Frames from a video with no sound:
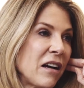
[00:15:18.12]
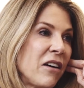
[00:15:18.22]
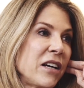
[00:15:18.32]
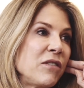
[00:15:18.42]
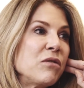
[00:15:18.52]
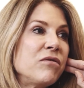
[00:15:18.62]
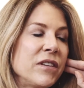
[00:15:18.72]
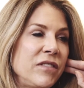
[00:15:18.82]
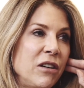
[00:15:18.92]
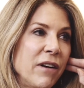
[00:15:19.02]
I'll give you
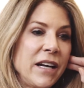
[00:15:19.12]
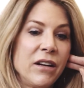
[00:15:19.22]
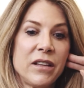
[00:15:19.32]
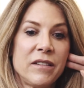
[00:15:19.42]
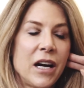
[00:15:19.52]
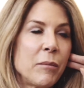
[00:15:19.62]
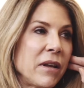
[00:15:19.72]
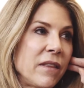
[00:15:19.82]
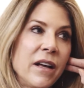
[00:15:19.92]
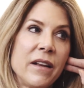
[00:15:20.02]
50 grand. Now at the time I
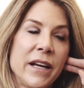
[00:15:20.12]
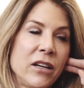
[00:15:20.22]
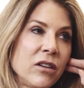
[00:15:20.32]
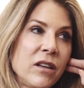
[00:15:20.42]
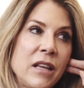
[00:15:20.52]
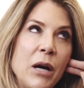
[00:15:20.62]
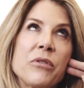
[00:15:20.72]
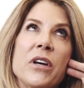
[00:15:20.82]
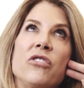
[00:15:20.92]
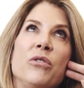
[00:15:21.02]
thought like, that
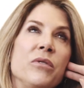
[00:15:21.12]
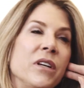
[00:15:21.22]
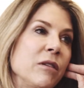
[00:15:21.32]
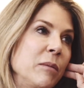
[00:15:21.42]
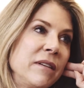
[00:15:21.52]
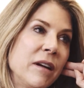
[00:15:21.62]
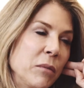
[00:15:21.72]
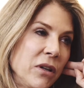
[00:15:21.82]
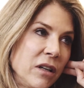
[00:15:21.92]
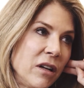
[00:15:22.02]
was like she was giving me $10
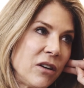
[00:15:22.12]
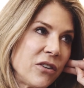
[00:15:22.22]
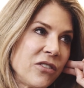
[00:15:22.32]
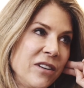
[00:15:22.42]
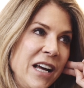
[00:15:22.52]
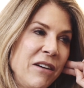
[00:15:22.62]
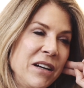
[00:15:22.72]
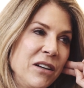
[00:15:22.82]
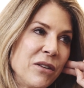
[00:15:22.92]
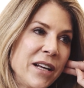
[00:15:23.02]
million. Now I
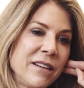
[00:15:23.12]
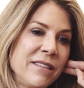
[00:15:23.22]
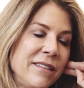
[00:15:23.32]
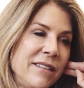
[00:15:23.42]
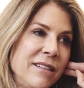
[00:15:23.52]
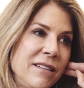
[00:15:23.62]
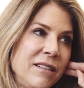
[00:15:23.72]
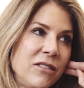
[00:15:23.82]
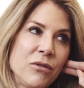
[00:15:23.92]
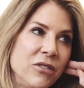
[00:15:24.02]
know like,
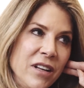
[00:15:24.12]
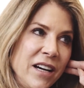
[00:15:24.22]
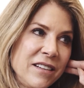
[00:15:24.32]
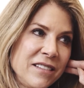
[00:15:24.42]
don't do that.